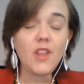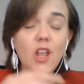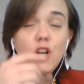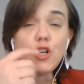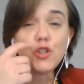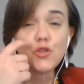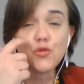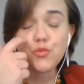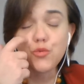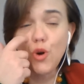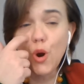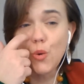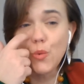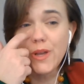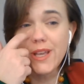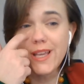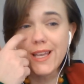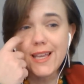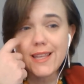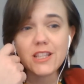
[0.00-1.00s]

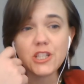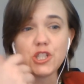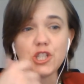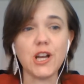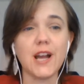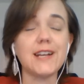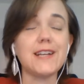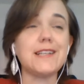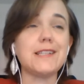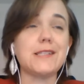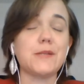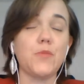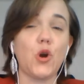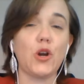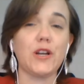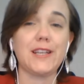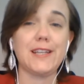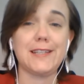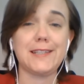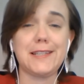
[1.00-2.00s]
Growing in the Chinese
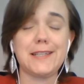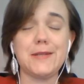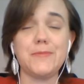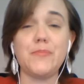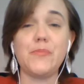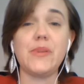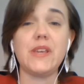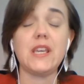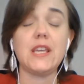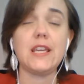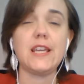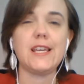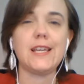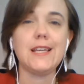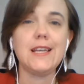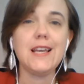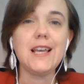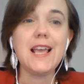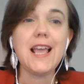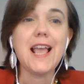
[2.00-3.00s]
market can be
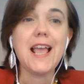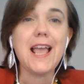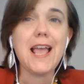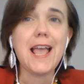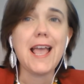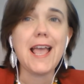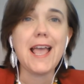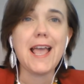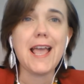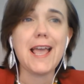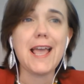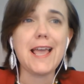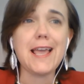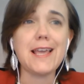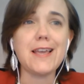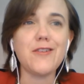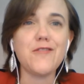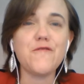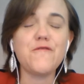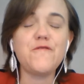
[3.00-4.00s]

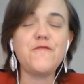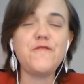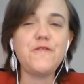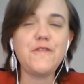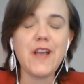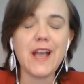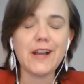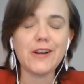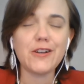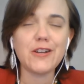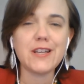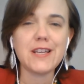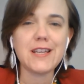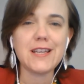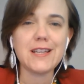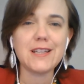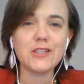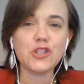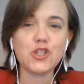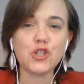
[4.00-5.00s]
a
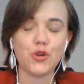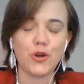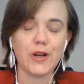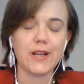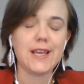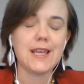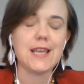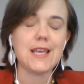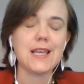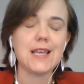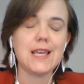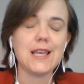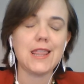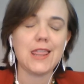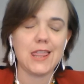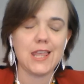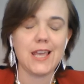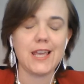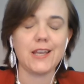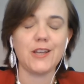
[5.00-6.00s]
very tricky
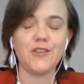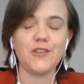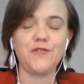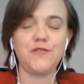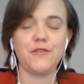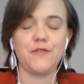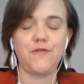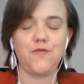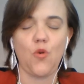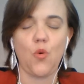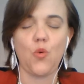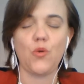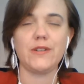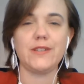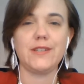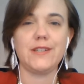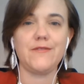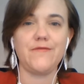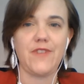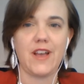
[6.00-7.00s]
thing for
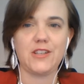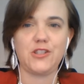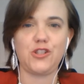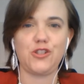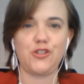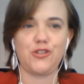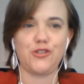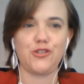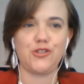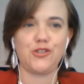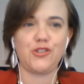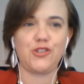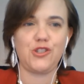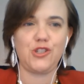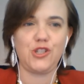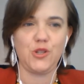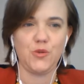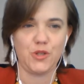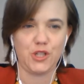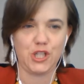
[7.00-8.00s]
foreign investors
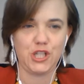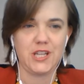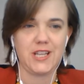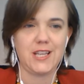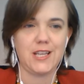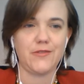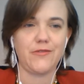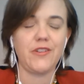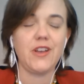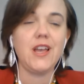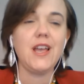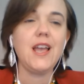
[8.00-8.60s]
to achieve.